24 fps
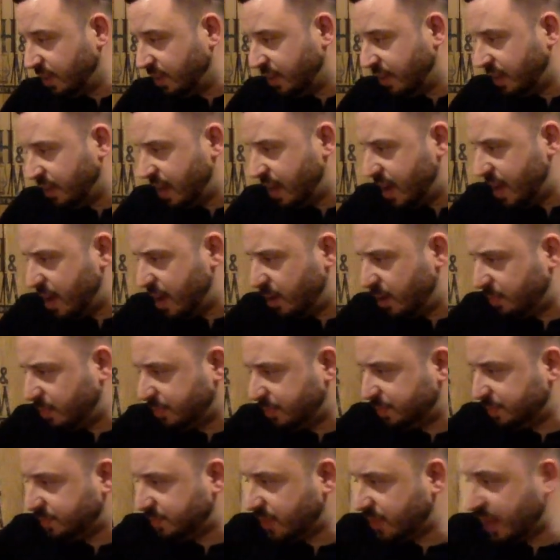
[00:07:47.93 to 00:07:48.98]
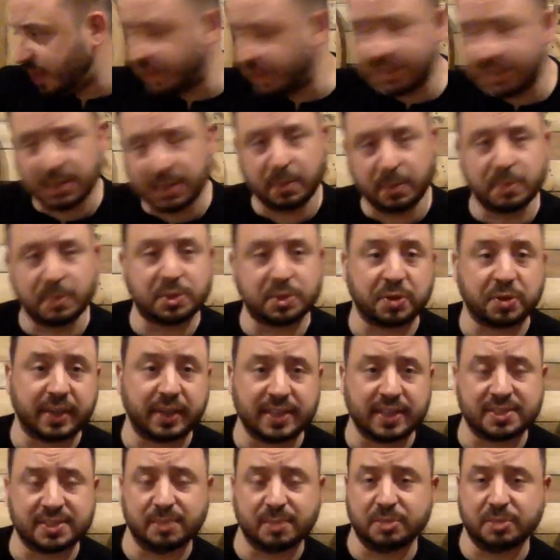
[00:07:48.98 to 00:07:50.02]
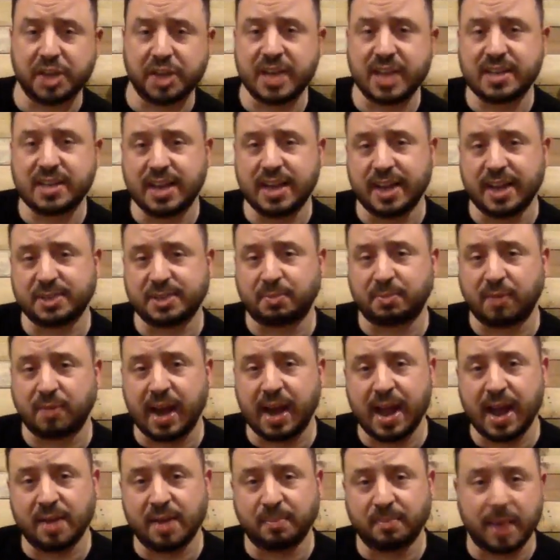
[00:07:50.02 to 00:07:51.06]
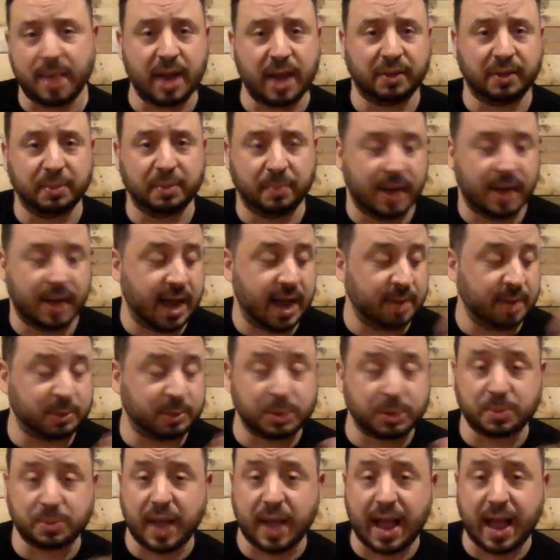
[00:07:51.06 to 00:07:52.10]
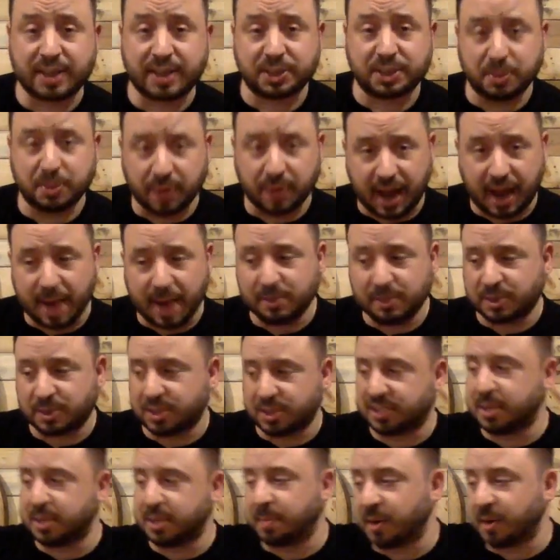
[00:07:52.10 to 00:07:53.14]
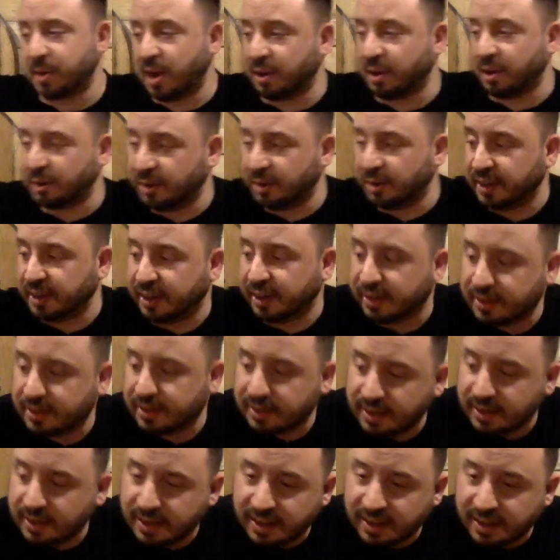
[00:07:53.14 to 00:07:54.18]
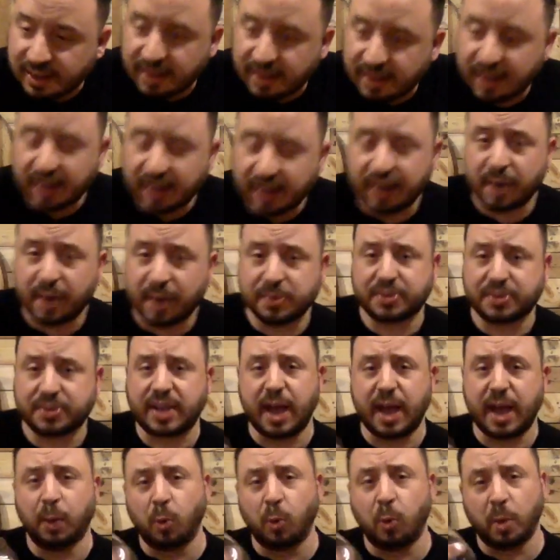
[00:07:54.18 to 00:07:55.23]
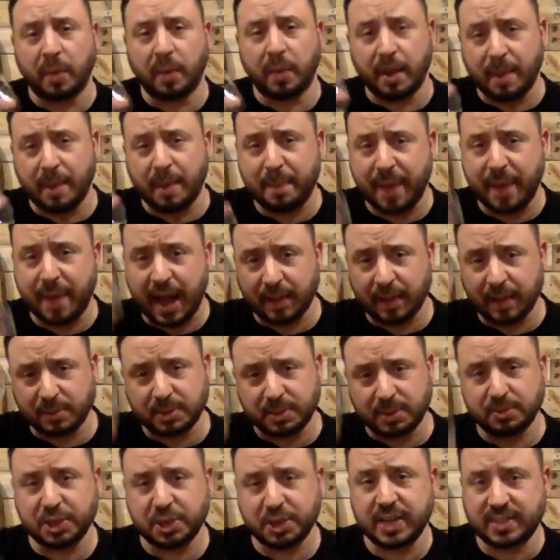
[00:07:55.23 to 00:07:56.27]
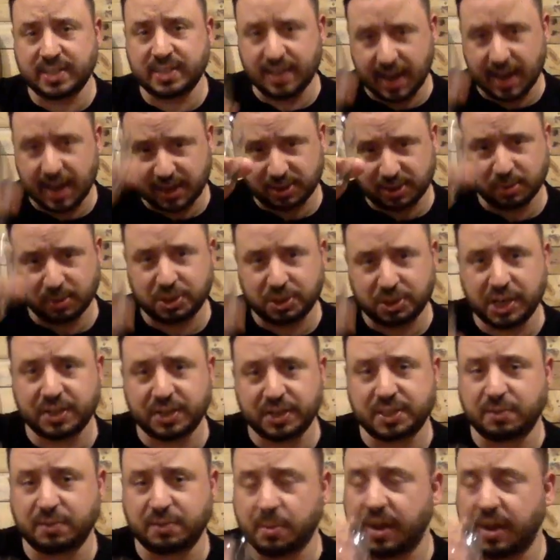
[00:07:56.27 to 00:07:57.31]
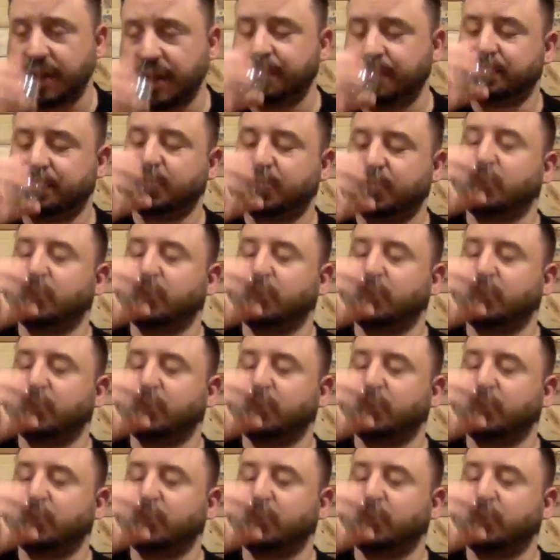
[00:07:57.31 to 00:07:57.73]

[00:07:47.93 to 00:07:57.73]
Um, I think somebody was drinking some J T S Brown, bottled and bond, which is actually what I was just sipping on earlier. Uh, I was kind of warming up my palate with some J T S. So cheers, everybody.